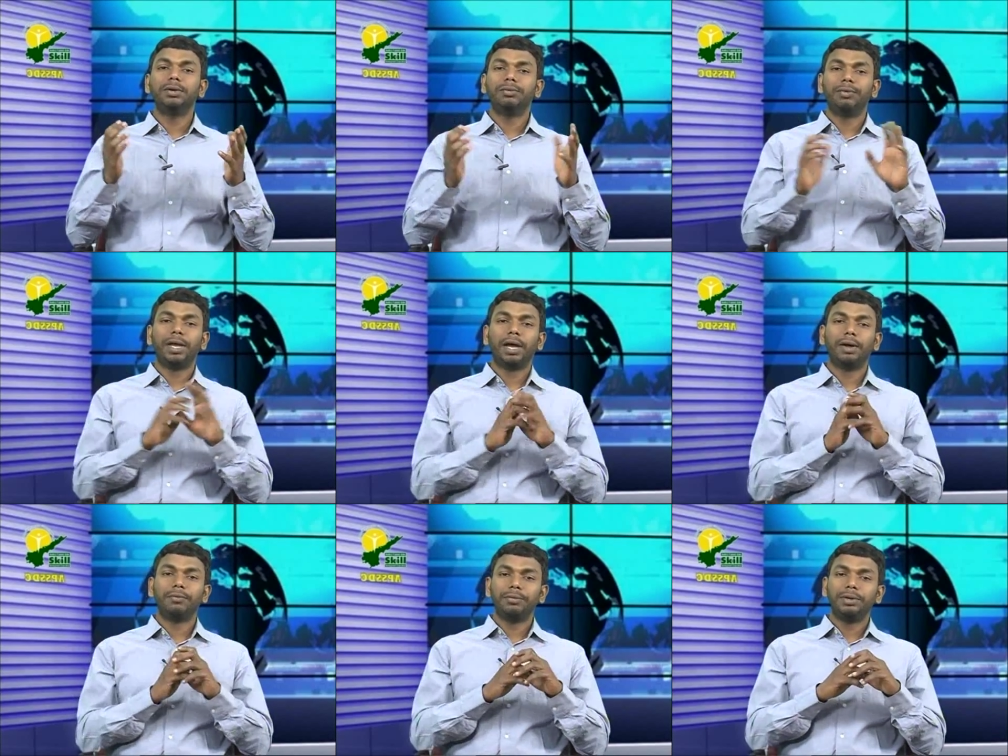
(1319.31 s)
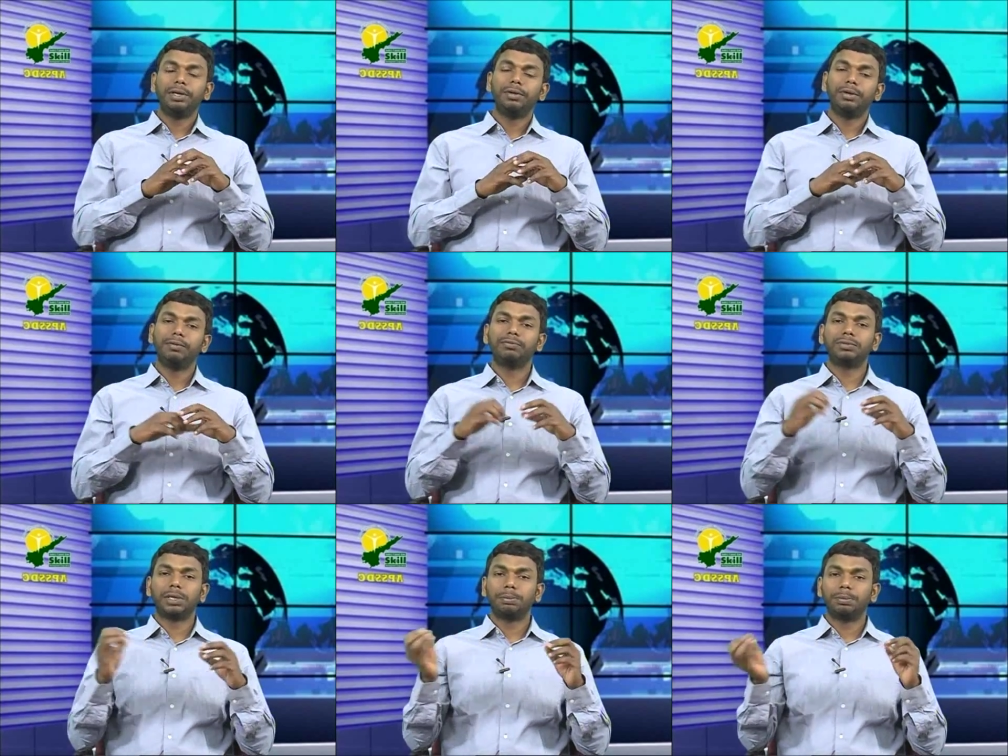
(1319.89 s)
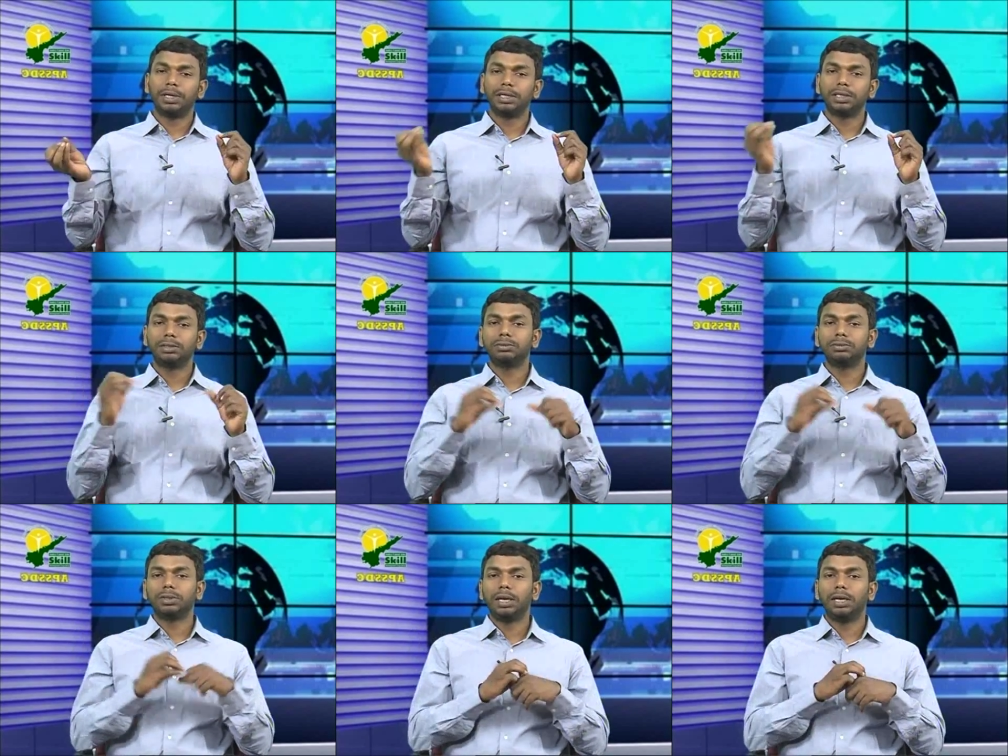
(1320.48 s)
If somebody
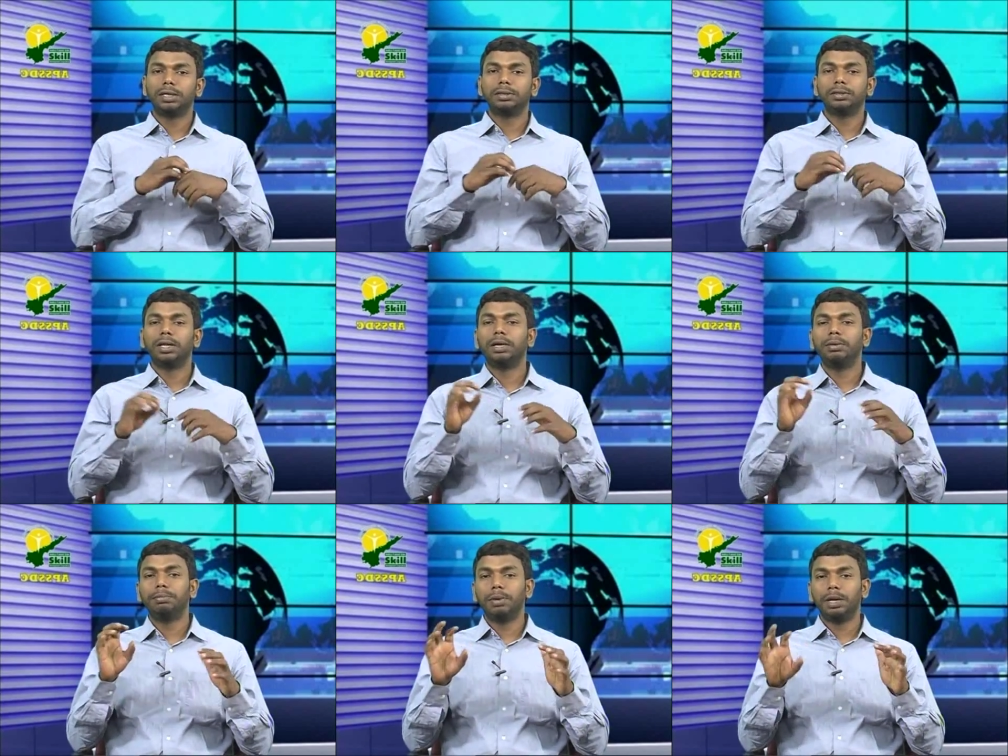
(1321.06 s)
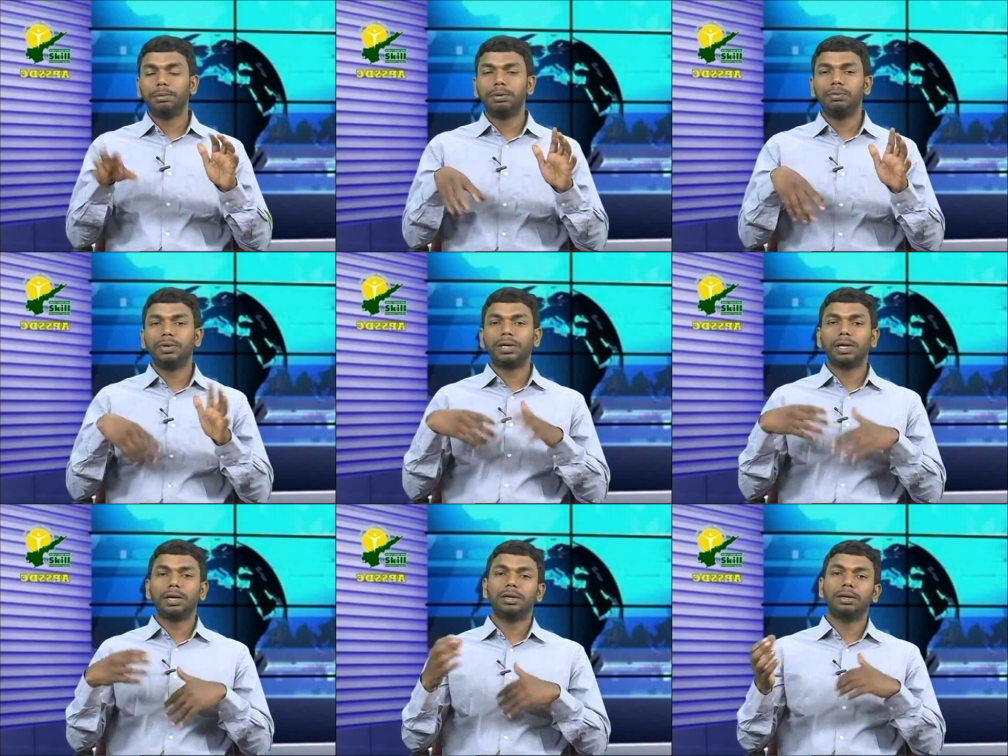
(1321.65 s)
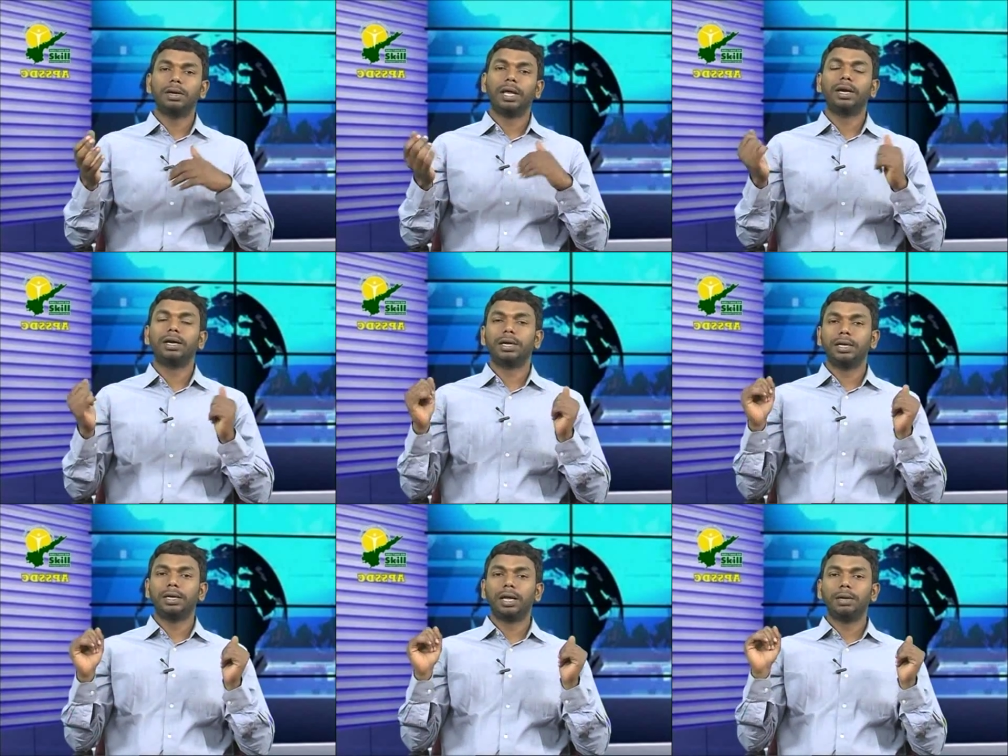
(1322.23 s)
gives a link, then maybe we can
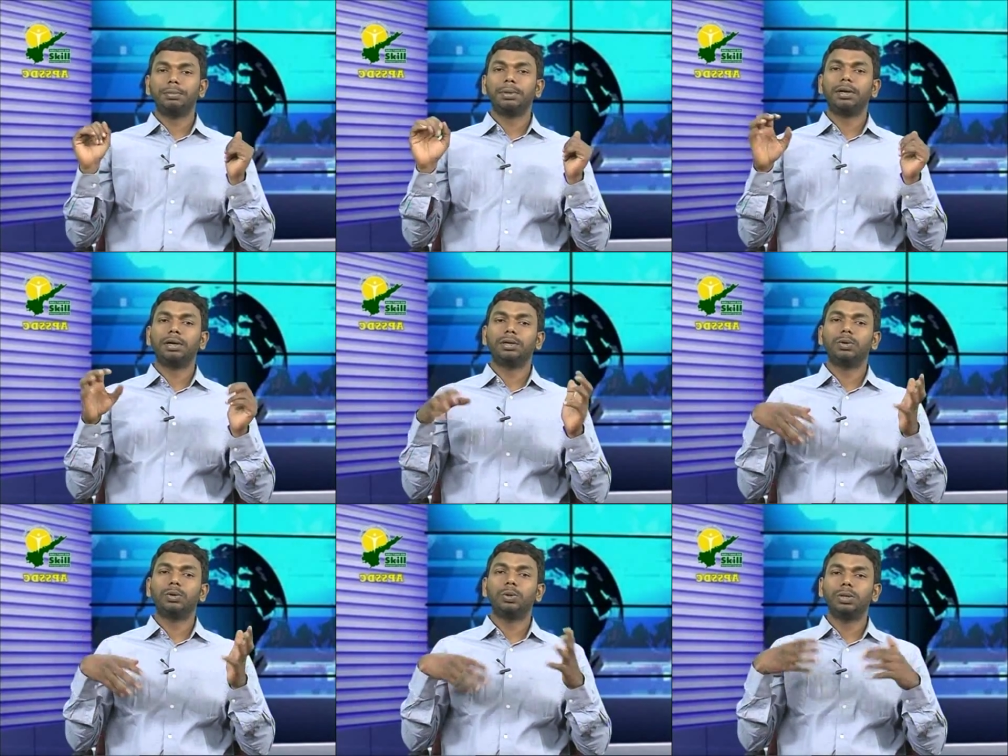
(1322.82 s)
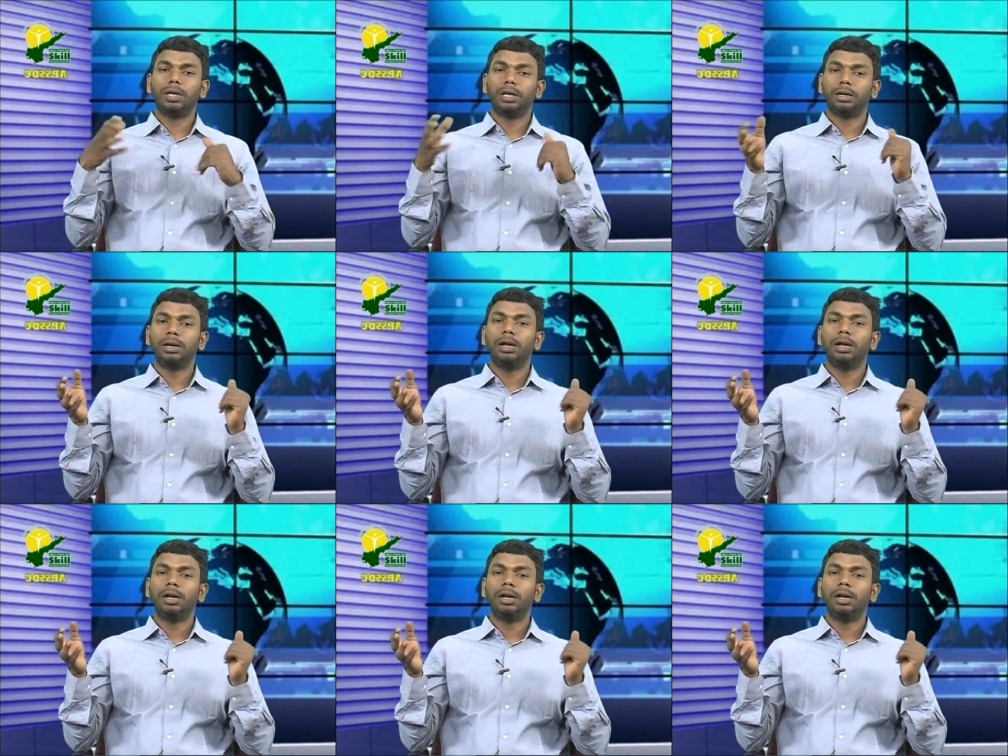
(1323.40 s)
directly type in and go there,